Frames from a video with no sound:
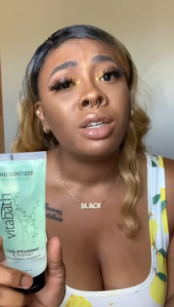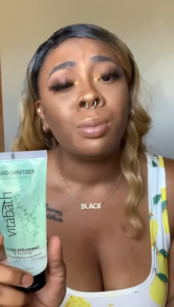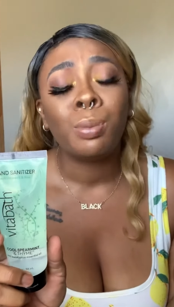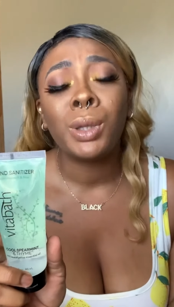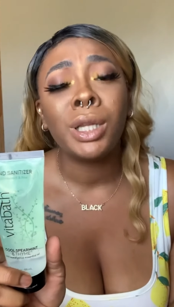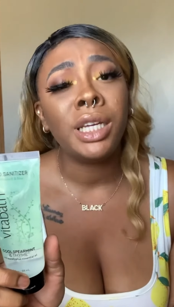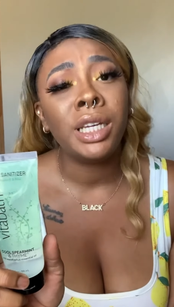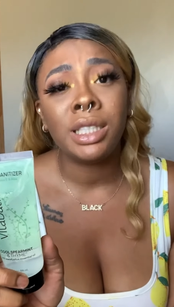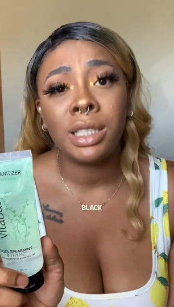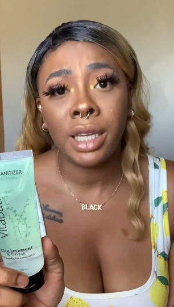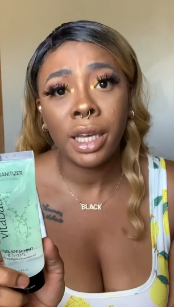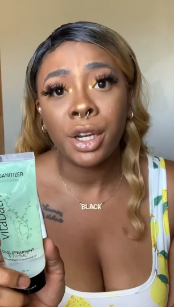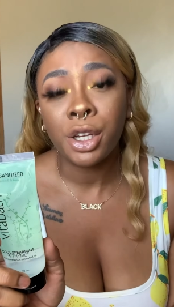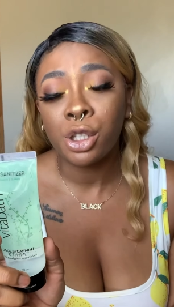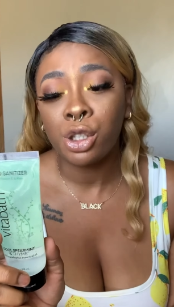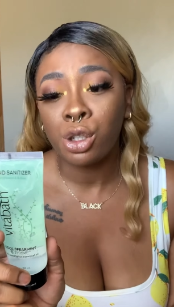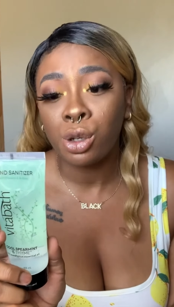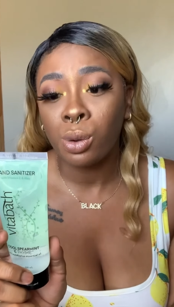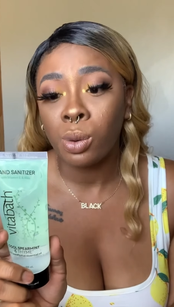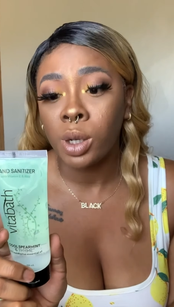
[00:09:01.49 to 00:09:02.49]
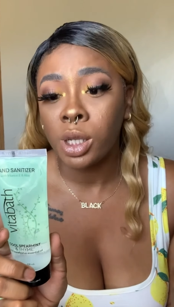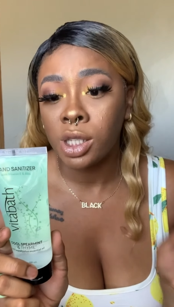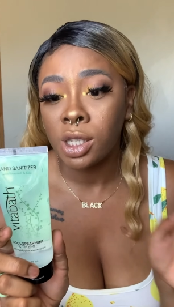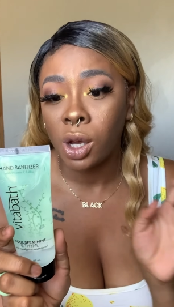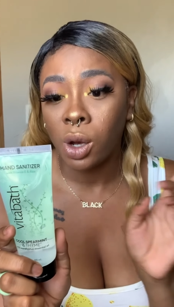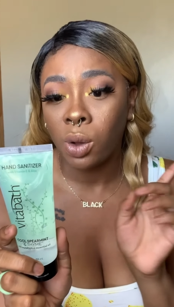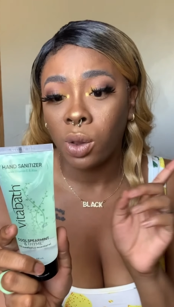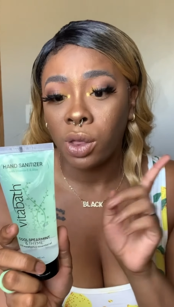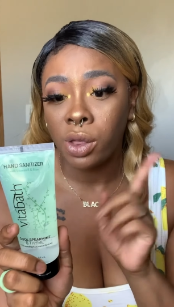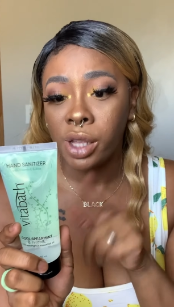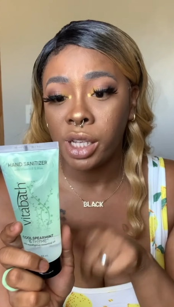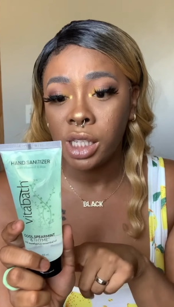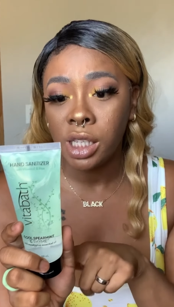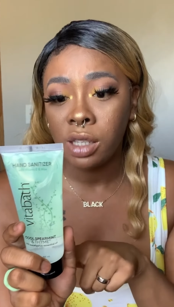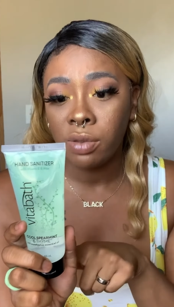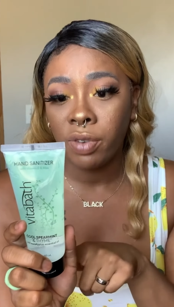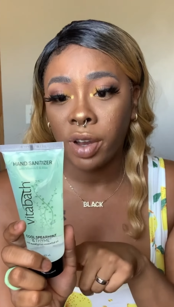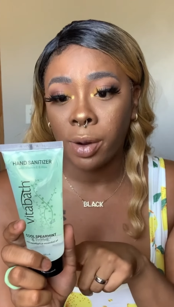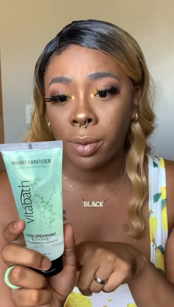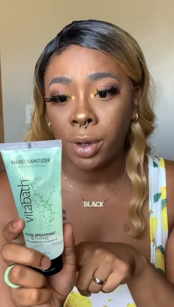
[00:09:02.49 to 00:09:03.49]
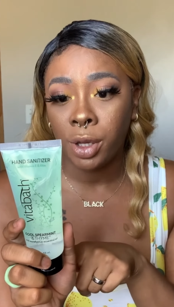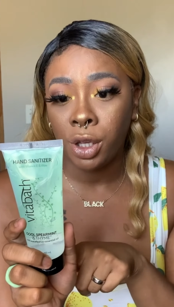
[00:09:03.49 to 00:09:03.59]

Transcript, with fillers: Please get into it. So this is very